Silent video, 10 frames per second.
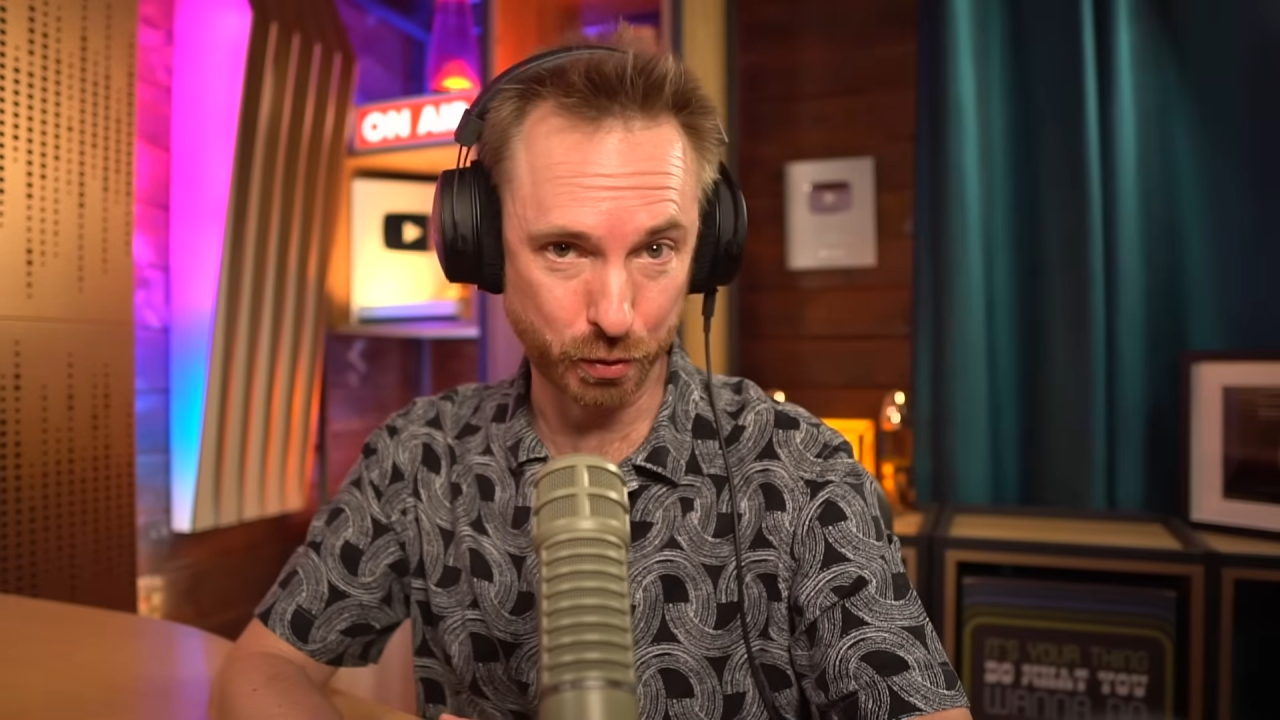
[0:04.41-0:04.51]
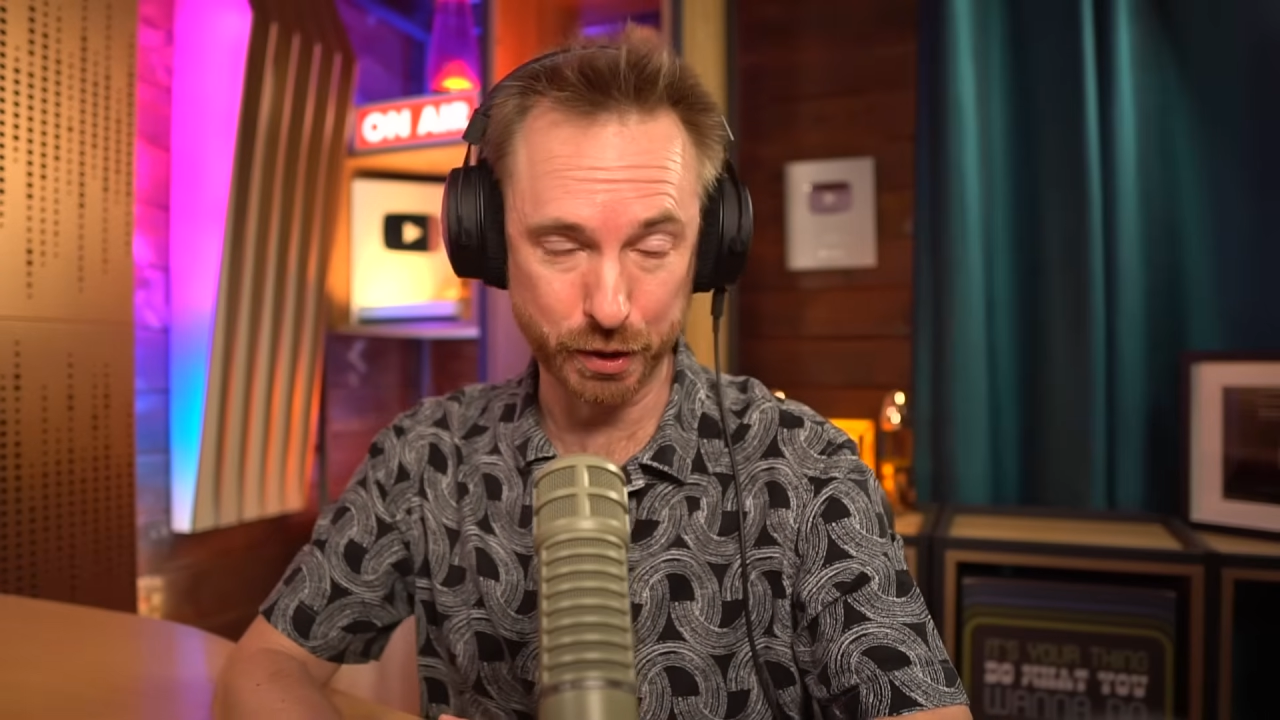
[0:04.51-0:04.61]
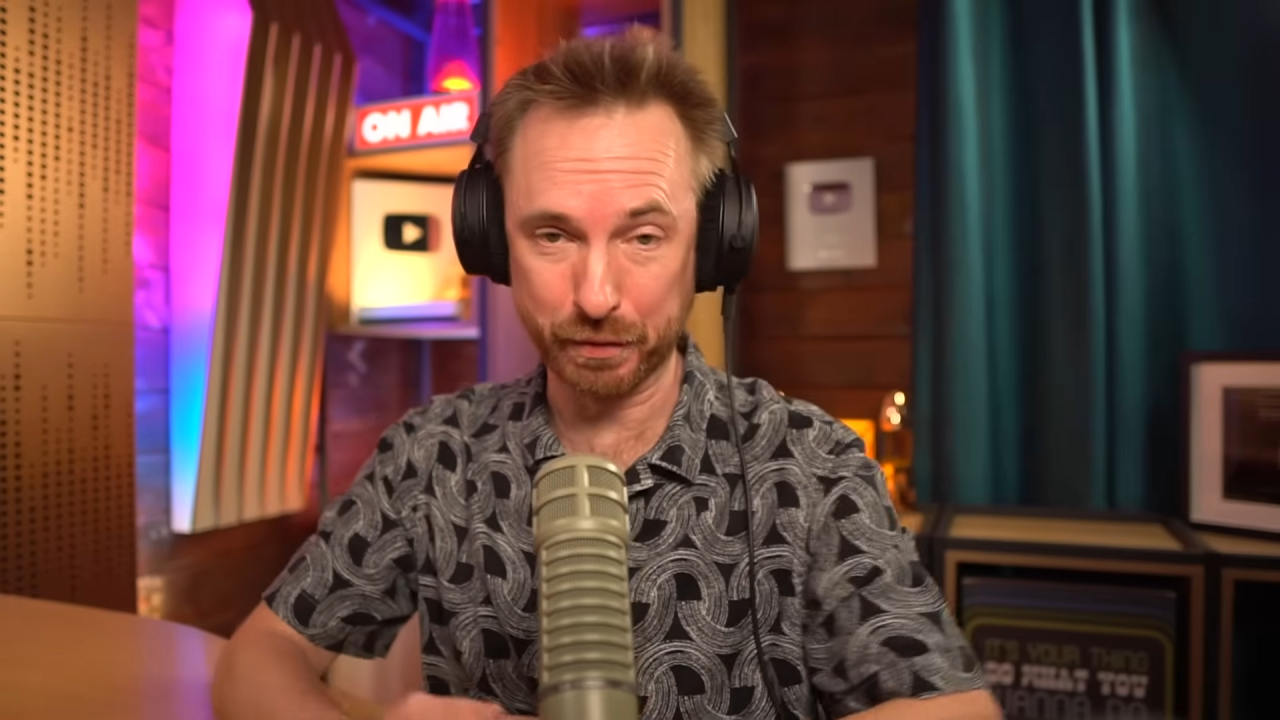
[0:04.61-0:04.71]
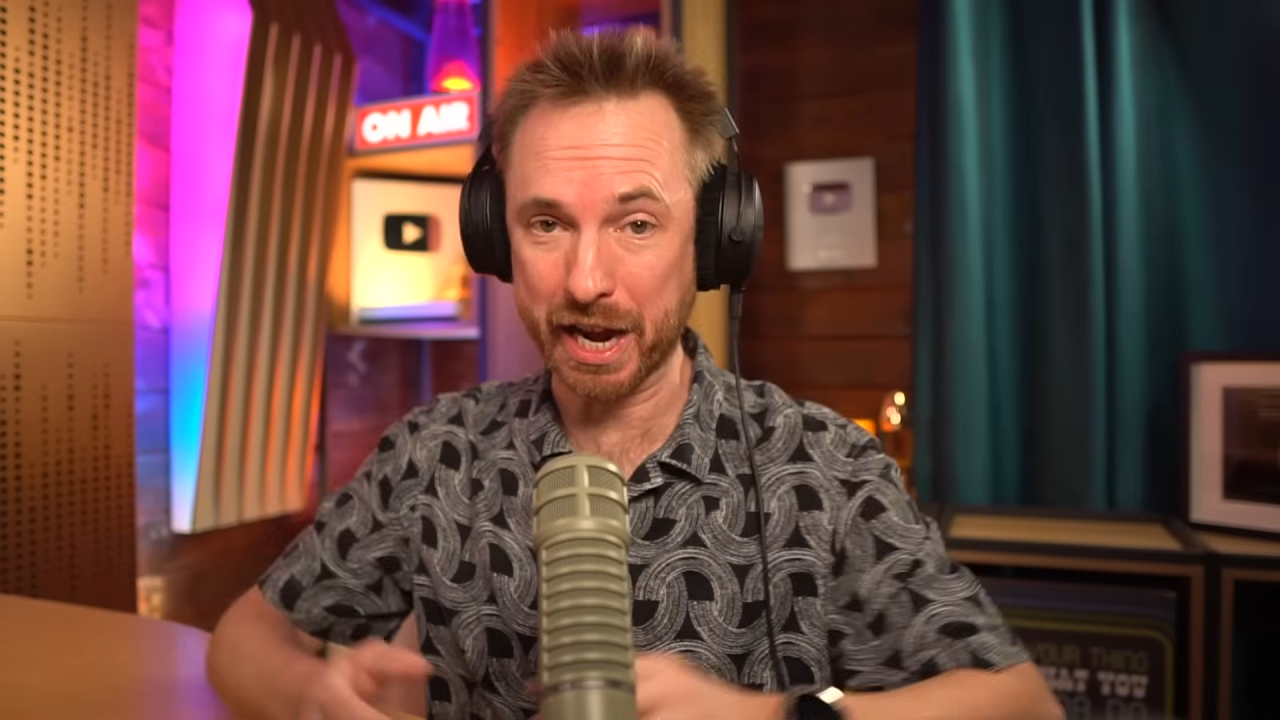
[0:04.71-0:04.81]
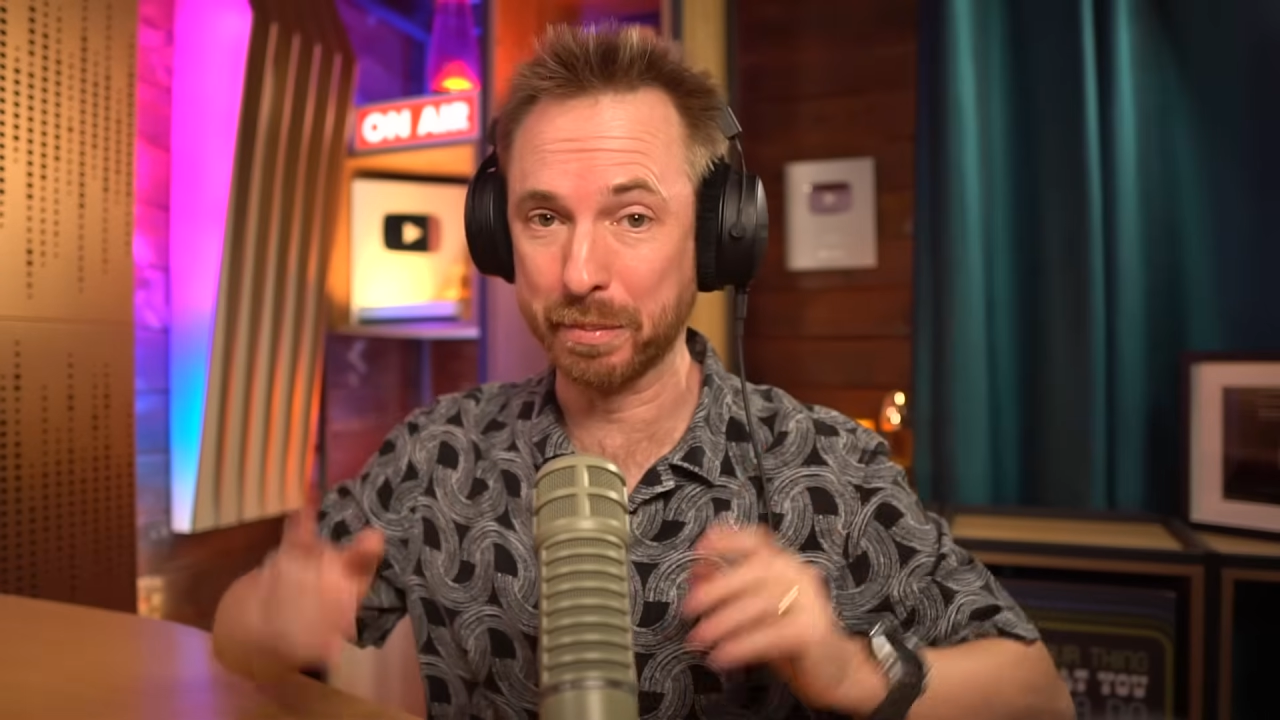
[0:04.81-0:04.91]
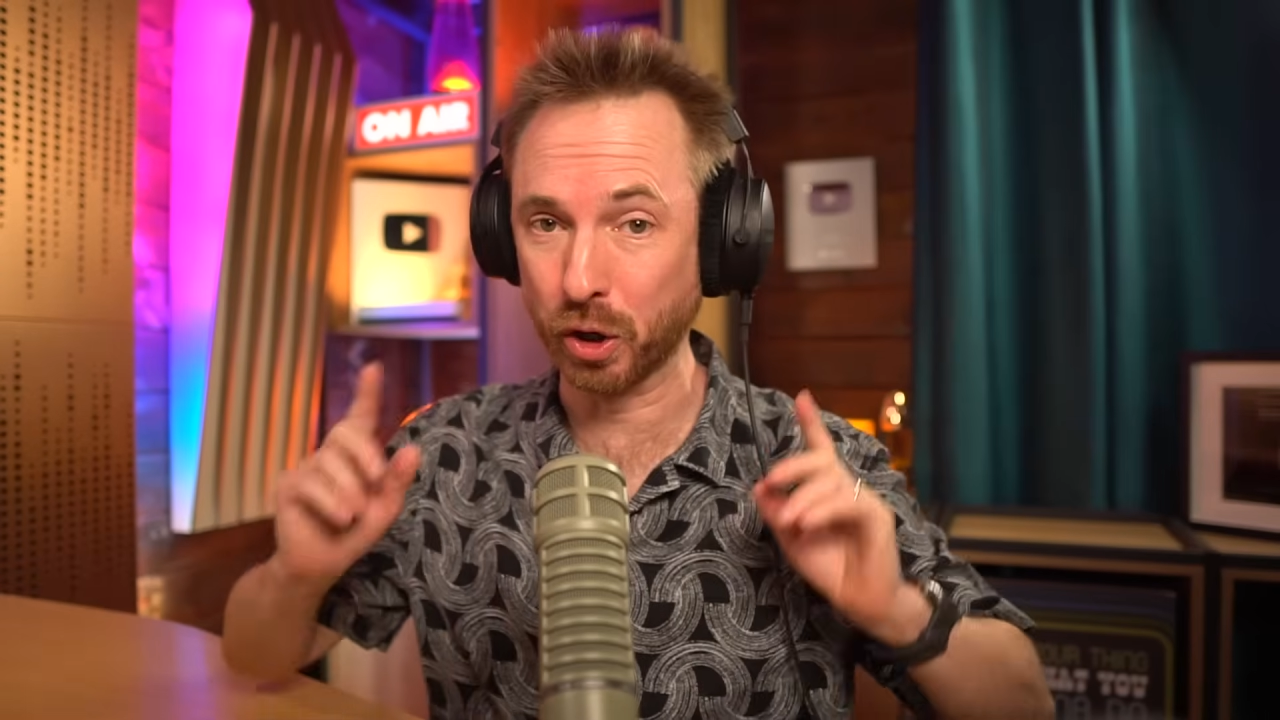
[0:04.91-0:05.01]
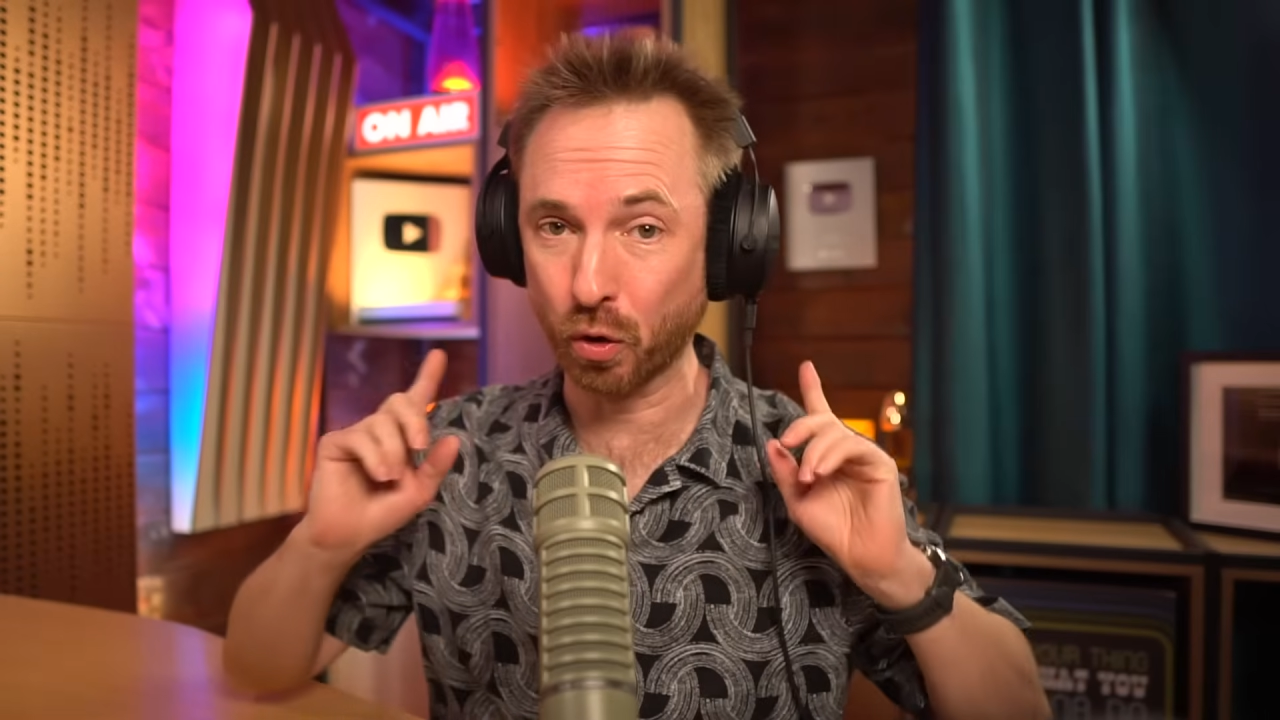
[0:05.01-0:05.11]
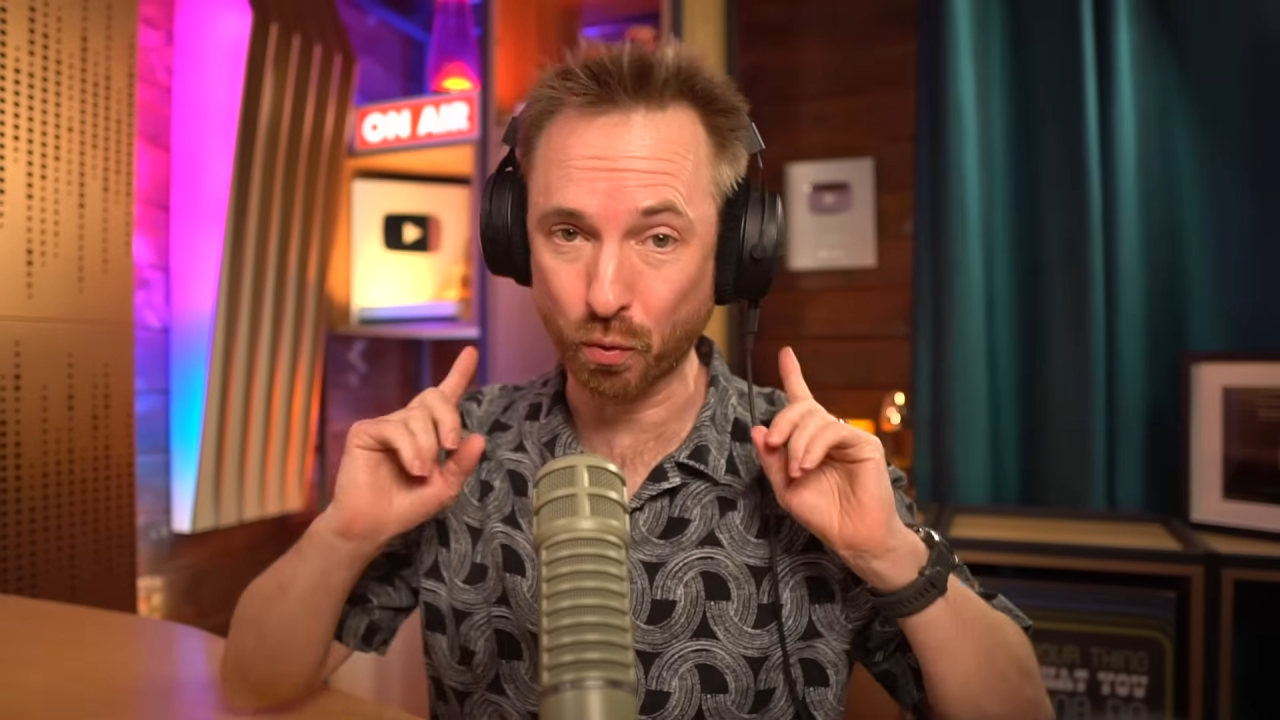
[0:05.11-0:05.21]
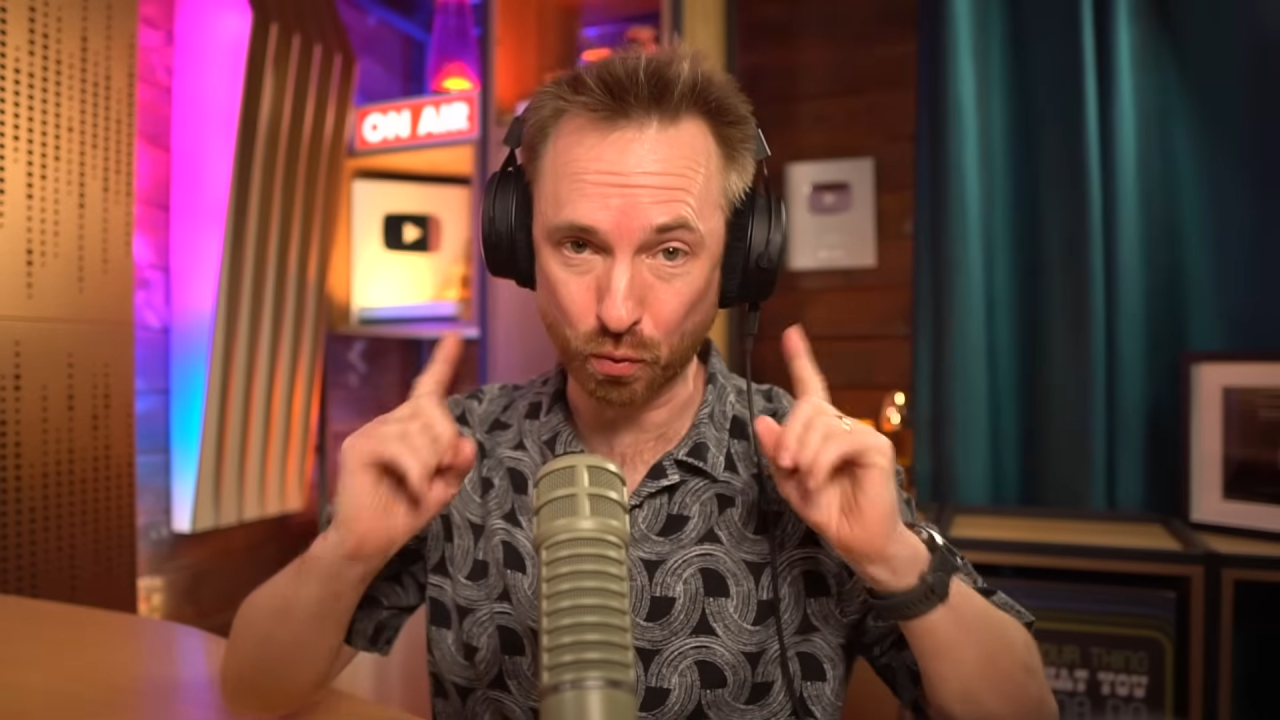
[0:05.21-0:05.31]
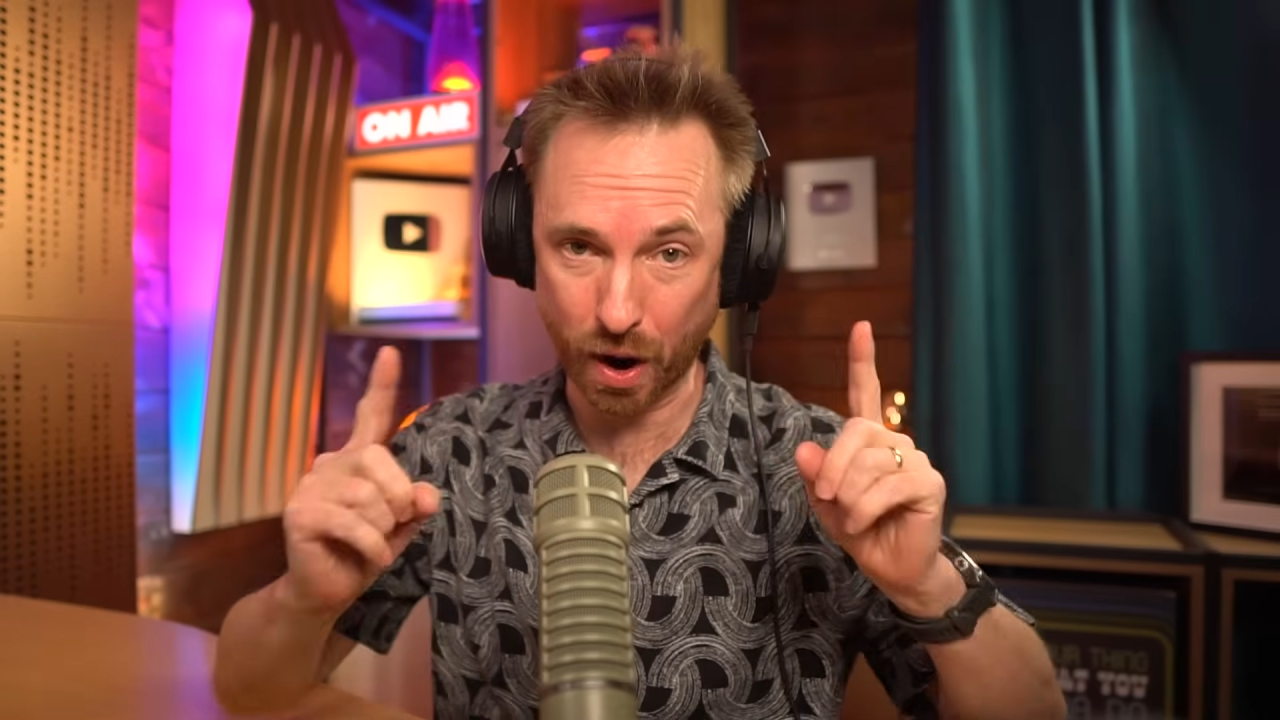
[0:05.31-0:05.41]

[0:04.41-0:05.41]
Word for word: tools available